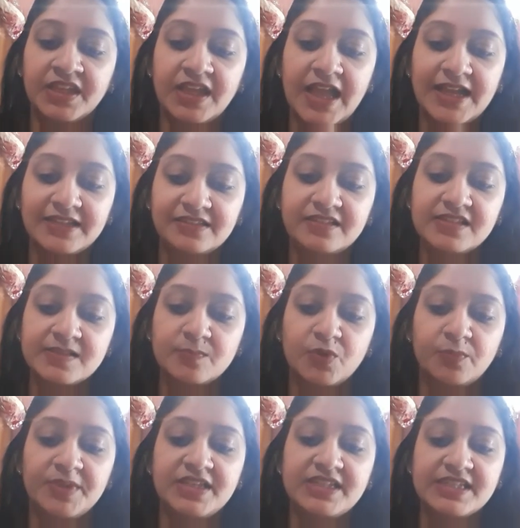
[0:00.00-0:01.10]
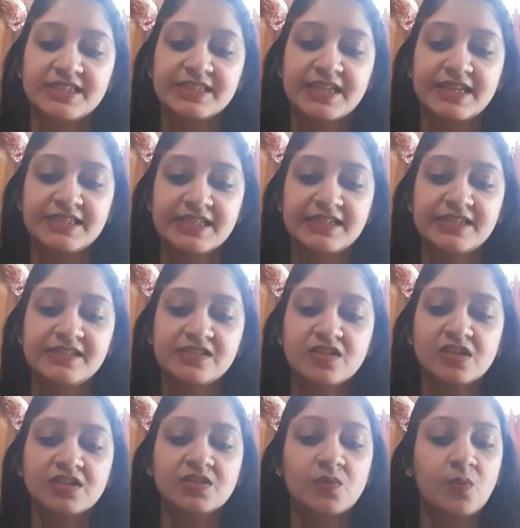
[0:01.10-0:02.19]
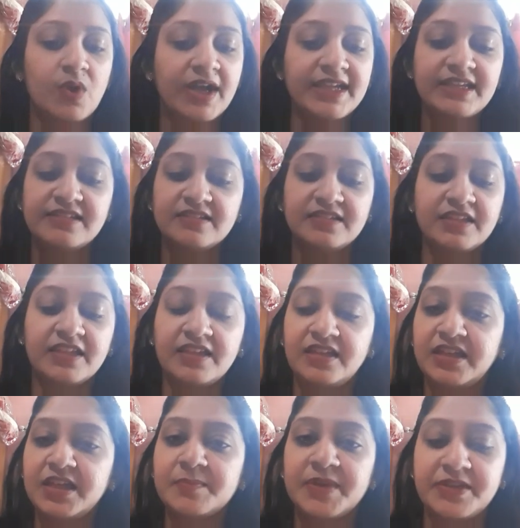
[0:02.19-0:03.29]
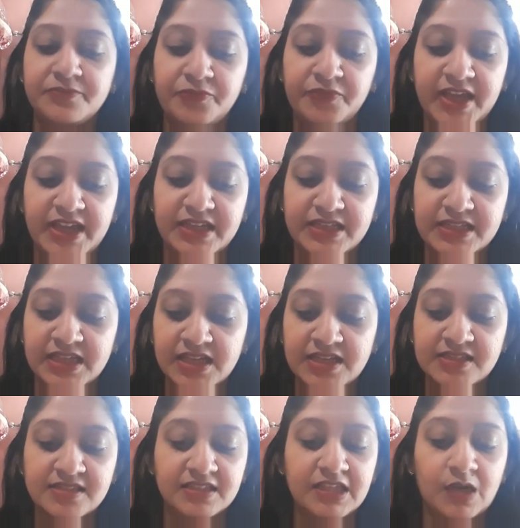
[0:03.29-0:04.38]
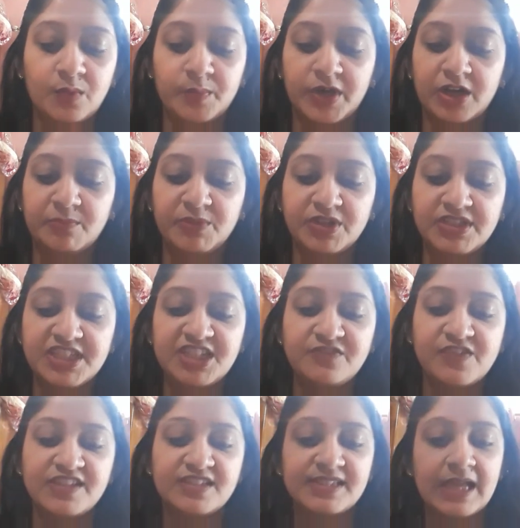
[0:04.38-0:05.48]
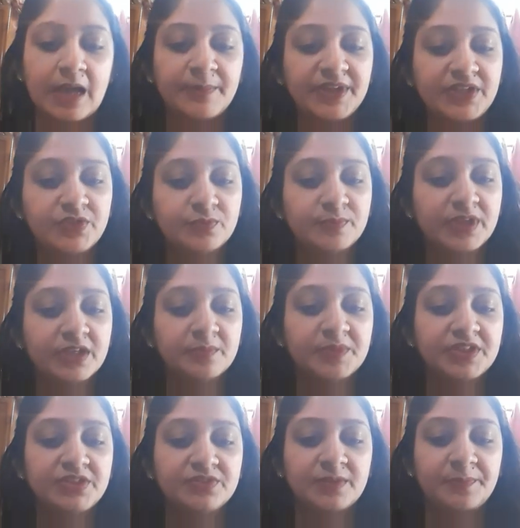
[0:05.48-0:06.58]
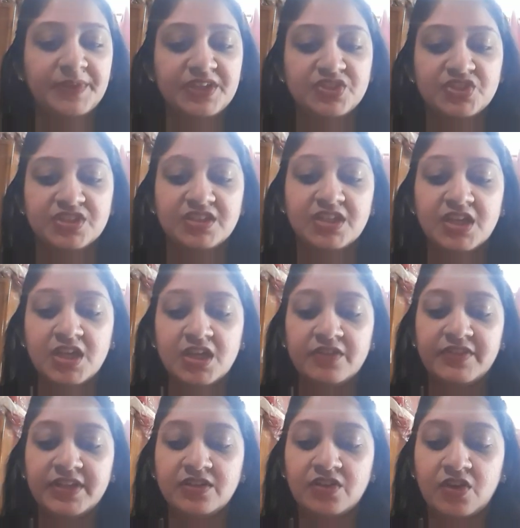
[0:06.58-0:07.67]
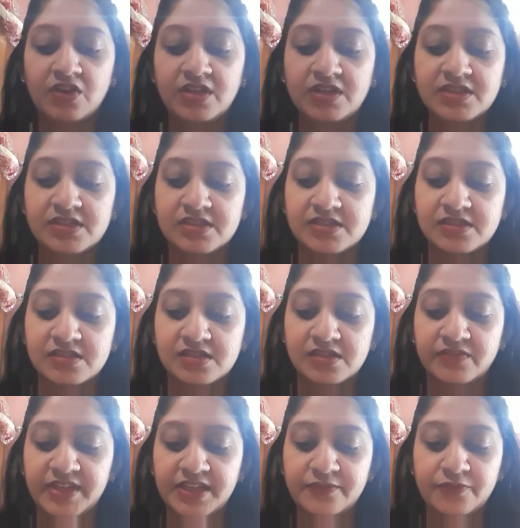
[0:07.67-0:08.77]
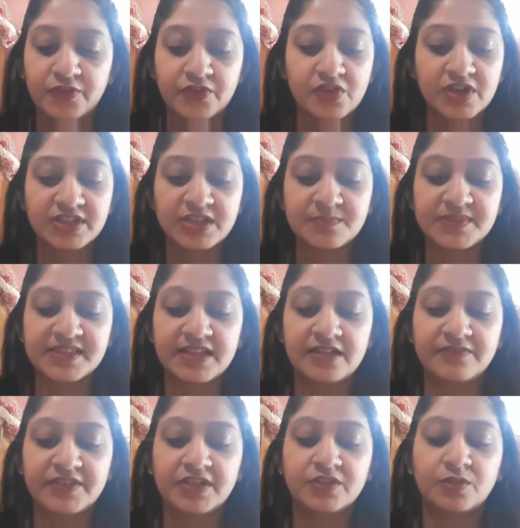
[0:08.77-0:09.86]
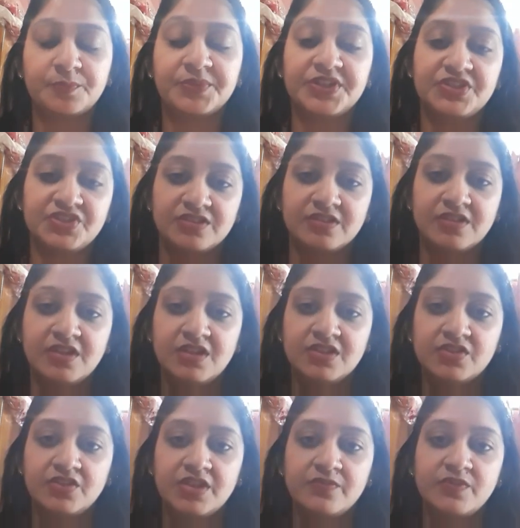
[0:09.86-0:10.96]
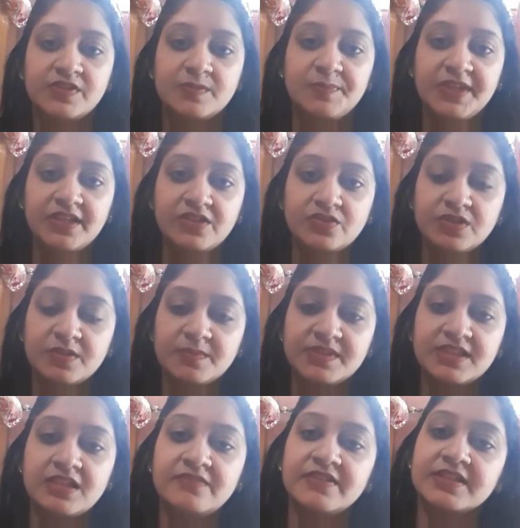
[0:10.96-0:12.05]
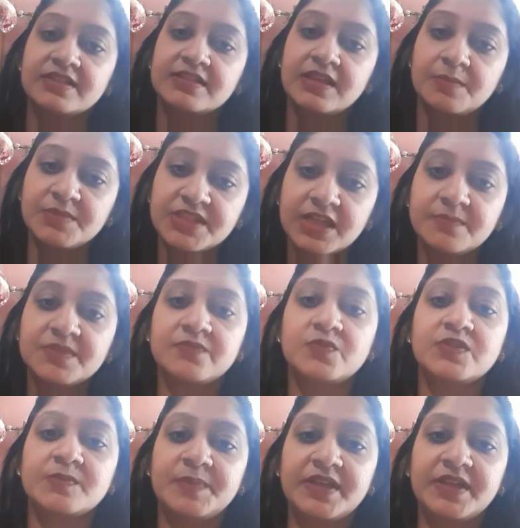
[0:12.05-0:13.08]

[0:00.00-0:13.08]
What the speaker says: at this moment, he says, it is not quite at the kidney, my friend, Sadao murmured. It was his habit to murmur to the patient when he forgot himself in an operation. So he would speak to himself, and sometimes he would